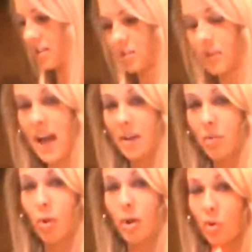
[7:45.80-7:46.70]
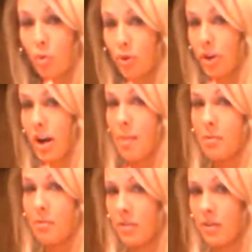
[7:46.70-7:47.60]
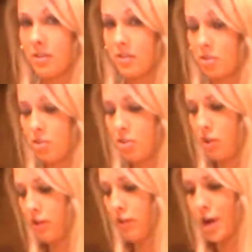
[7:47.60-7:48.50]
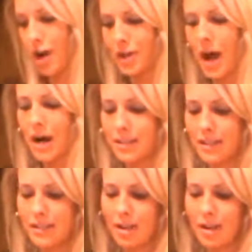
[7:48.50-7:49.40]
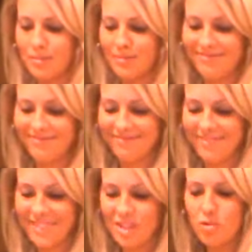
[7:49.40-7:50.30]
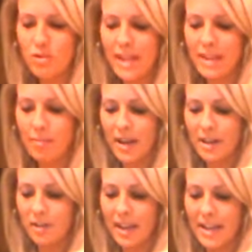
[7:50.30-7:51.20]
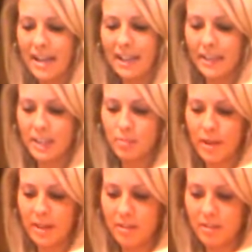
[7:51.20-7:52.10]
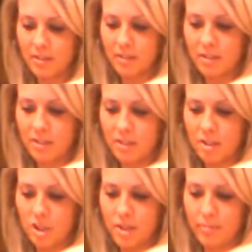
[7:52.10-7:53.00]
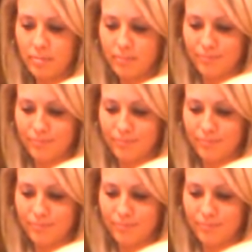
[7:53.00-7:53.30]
so we're going to add 1/4 cup of our sugar-free non-toxic syrup. You can use any brand you like. I like this brand. It's cheap.